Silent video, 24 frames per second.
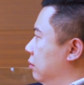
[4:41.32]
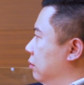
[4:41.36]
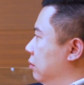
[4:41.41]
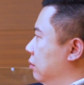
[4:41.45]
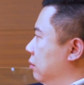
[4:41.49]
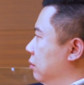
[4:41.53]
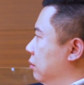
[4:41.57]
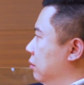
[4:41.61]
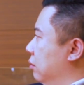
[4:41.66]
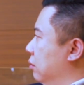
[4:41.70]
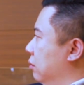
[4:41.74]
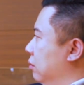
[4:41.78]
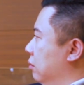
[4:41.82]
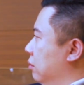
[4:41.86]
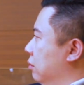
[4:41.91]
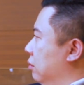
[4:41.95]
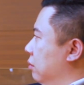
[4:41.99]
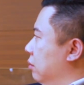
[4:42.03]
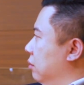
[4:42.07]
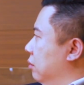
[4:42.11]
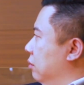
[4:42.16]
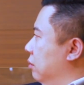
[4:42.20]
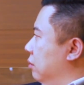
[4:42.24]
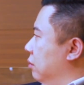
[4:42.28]

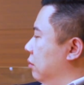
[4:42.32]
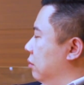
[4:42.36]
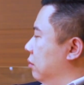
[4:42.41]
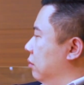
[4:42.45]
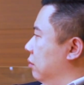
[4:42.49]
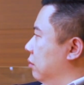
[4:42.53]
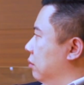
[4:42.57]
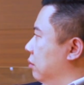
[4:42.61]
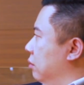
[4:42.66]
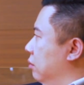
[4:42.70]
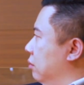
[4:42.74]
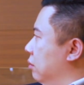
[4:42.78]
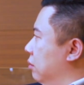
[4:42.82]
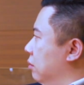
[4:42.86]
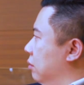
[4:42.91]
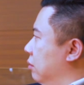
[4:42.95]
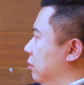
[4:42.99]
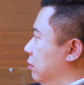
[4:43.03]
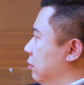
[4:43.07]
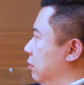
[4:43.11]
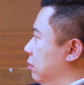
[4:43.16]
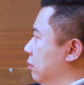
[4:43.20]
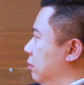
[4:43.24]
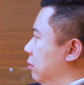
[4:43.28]

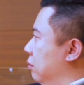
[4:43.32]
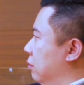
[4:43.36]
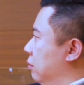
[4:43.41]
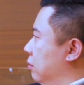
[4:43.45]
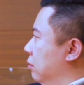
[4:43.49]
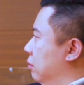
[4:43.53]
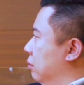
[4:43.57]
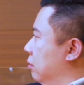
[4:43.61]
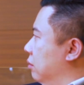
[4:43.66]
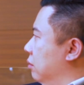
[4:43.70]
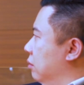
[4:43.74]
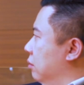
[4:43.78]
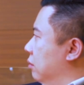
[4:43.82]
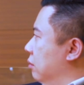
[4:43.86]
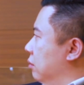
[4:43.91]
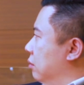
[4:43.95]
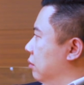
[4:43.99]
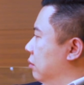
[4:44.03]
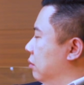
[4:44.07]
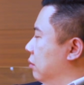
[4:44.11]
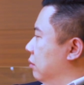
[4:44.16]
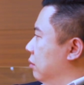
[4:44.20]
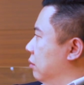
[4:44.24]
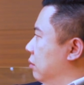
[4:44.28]

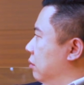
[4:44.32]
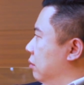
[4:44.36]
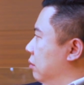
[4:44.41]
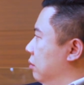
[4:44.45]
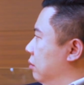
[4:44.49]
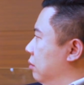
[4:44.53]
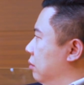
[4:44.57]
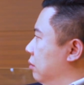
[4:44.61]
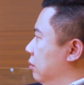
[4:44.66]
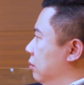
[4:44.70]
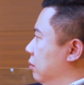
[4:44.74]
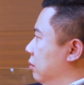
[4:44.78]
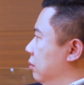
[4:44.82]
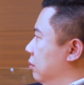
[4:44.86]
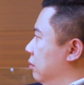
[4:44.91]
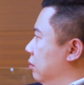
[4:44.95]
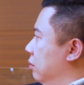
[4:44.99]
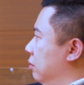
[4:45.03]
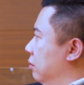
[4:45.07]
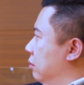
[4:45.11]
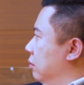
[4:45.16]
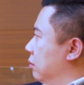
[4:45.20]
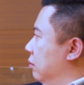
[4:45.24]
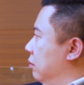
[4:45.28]

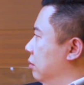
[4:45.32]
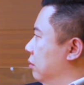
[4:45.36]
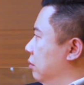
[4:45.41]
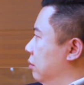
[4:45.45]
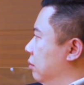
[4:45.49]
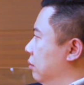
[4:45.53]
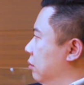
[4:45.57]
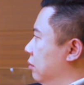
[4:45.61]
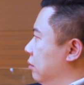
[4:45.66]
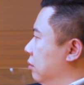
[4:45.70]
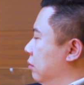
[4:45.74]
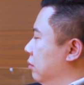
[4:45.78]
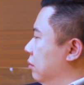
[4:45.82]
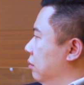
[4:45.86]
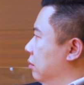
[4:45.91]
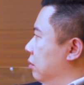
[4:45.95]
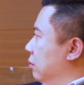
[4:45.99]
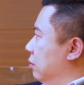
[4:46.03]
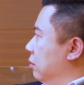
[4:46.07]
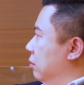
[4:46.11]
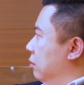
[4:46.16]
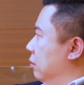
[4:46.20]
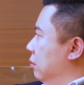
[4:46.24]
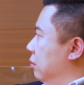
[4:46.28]

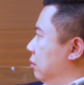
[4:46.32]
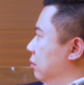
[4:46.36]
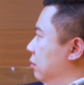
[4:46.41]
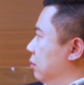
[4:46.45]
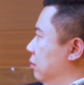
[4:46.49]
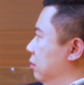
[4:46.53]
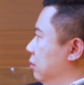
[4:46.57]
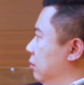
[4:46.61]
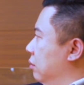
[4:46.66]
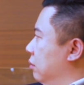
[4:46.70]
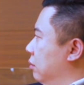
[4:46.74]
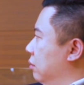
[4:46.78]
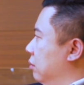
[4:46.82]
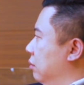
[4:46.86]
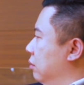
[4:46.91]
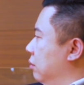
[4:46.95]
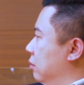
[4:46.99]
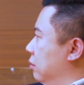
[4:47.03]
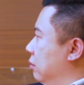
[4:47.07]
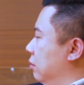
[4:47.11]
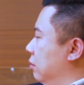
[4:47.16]
No words are spoken by the person on screen.